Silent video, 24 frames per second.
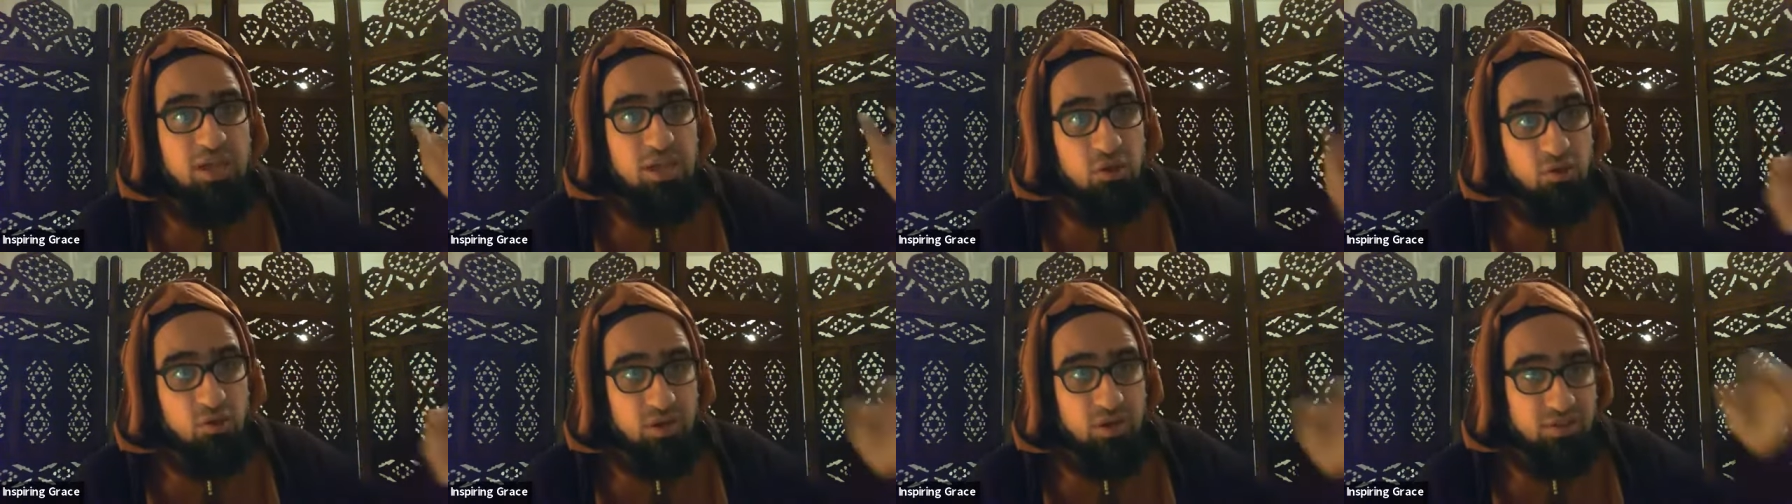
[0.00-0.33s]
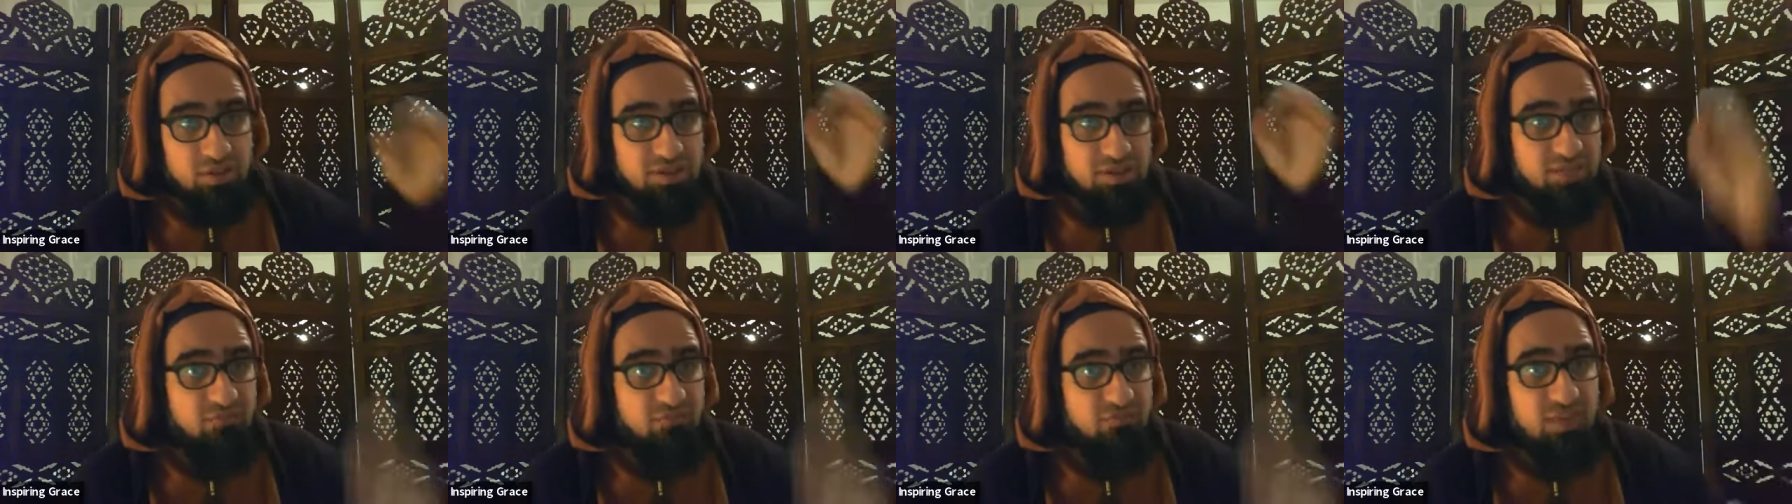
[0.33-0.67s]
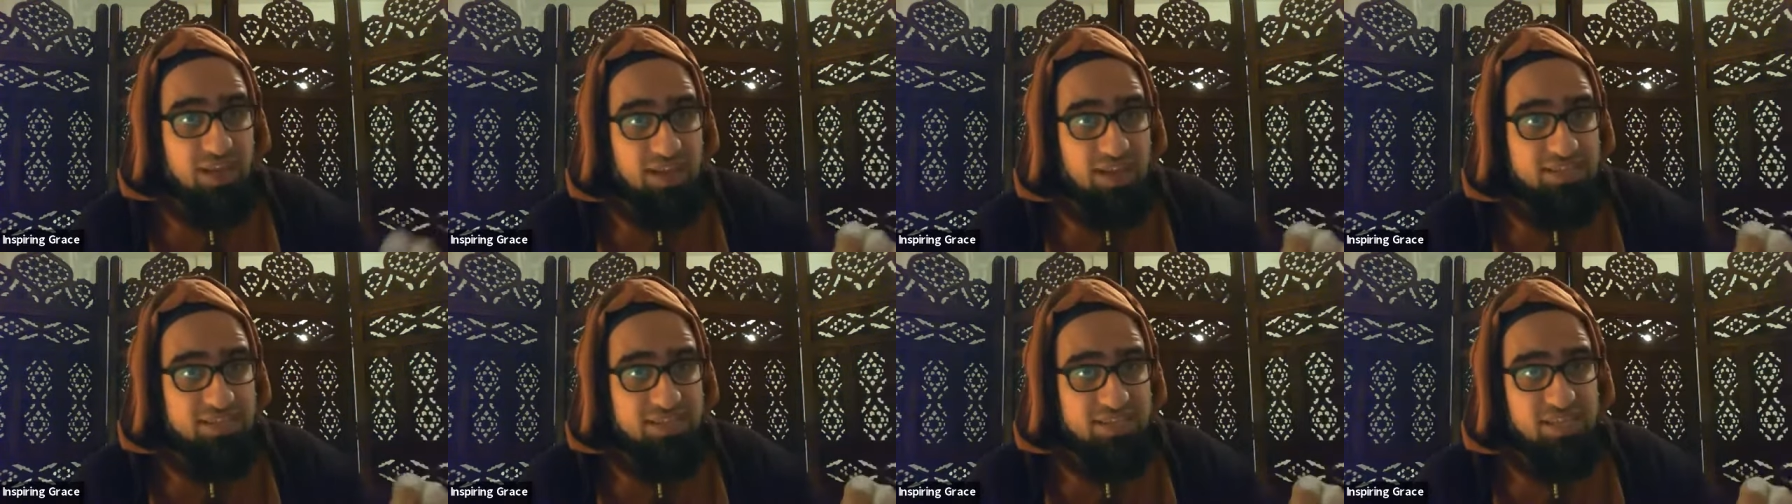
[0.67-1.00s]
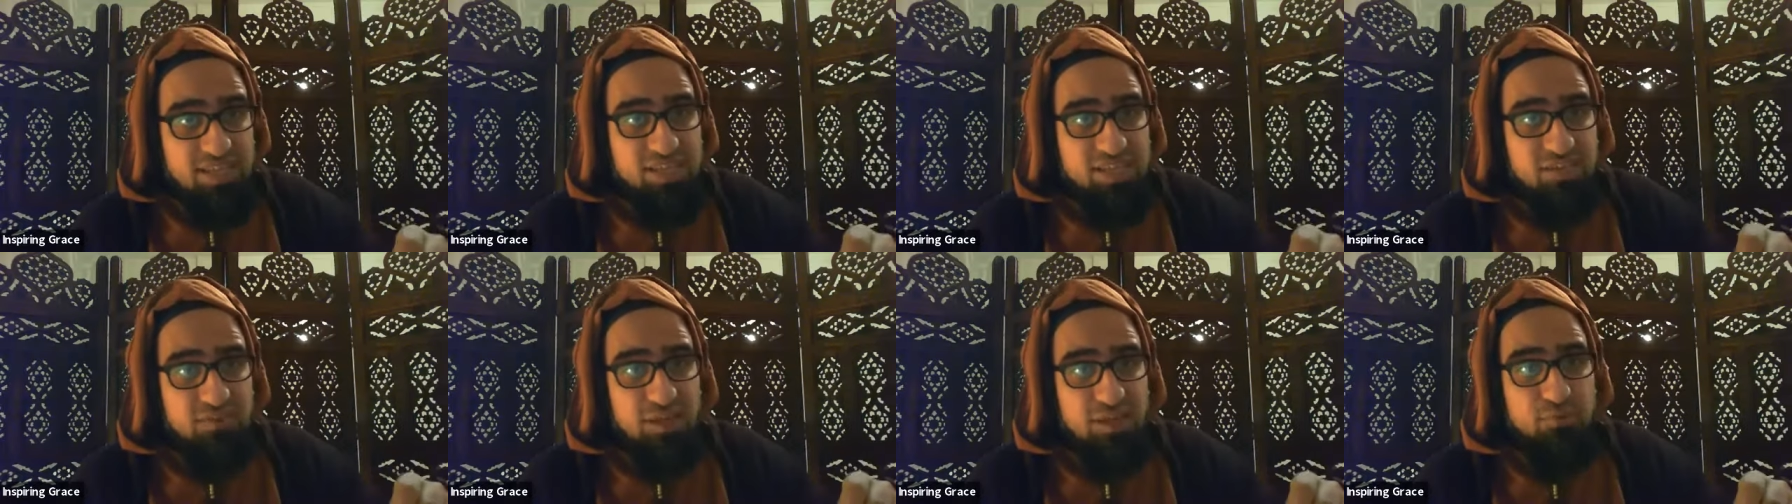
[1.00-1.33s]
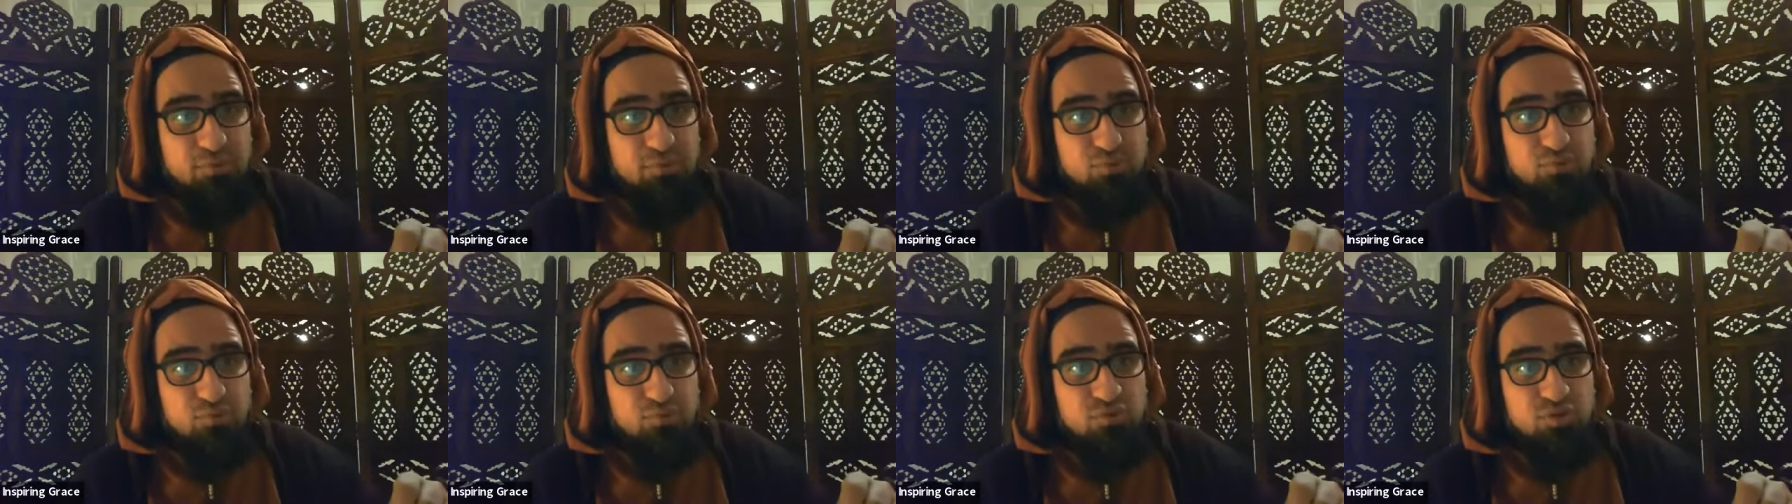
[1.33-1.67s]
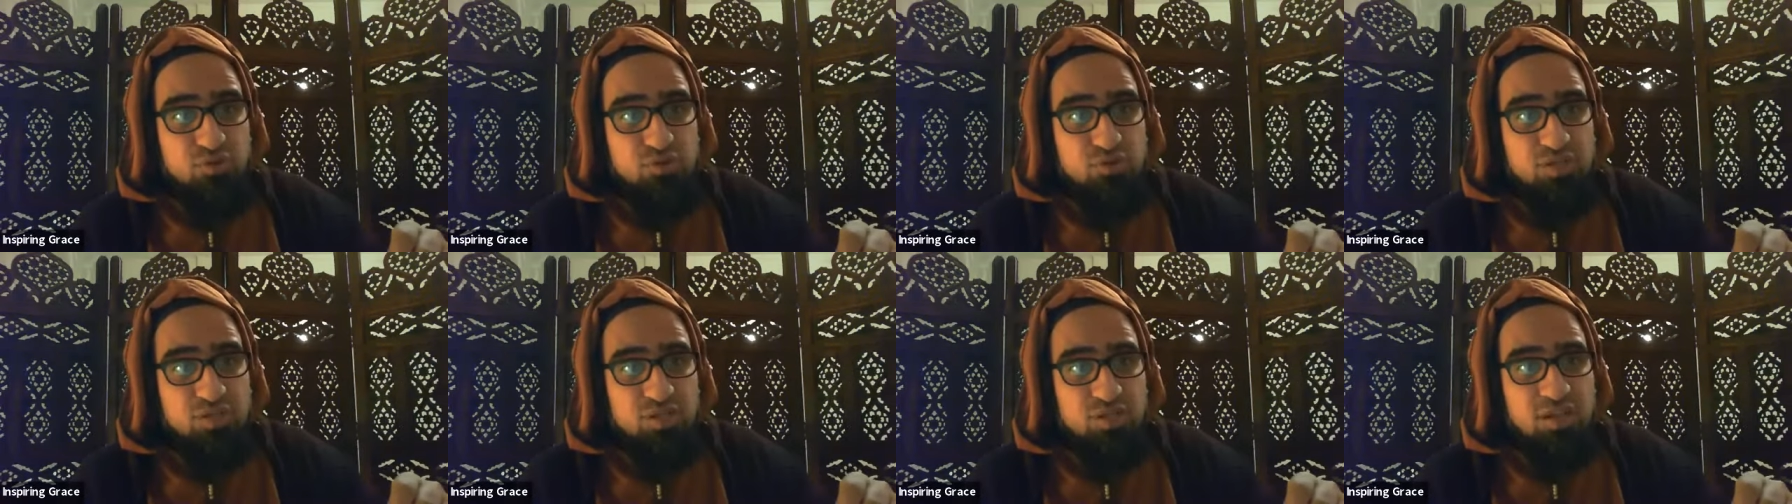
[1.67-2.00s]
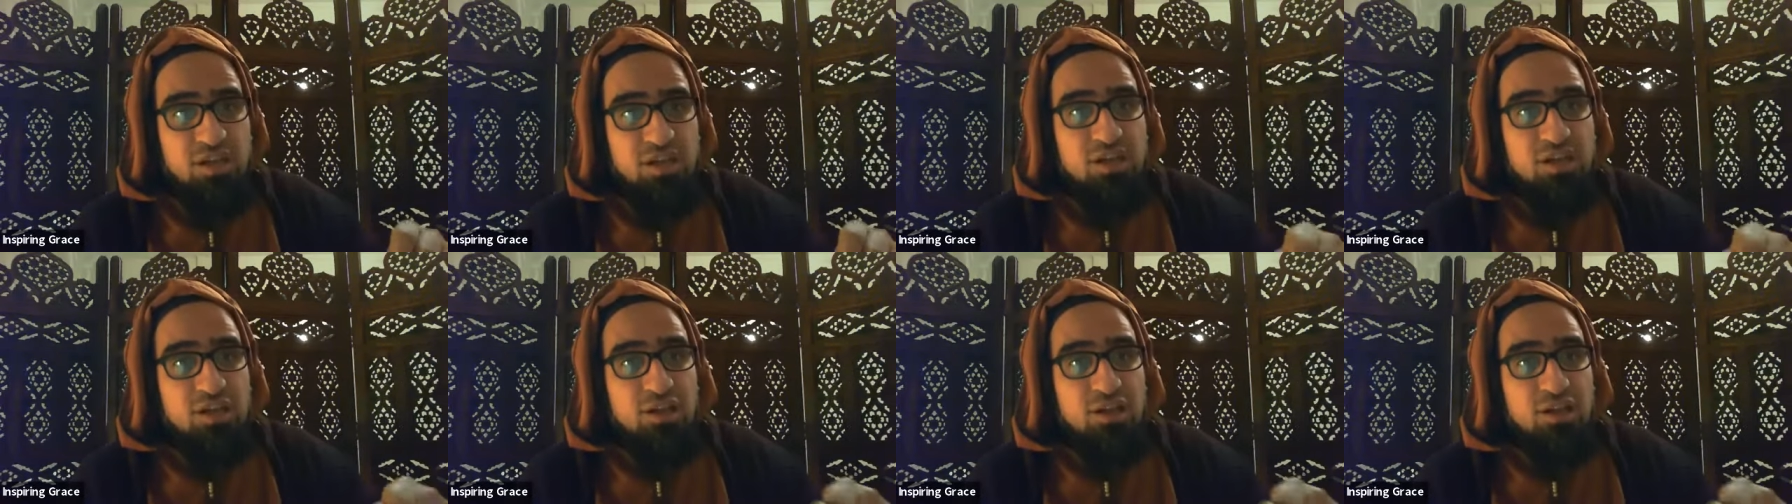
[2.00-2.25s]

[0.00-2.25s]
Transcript: Look at the civilization that he produced.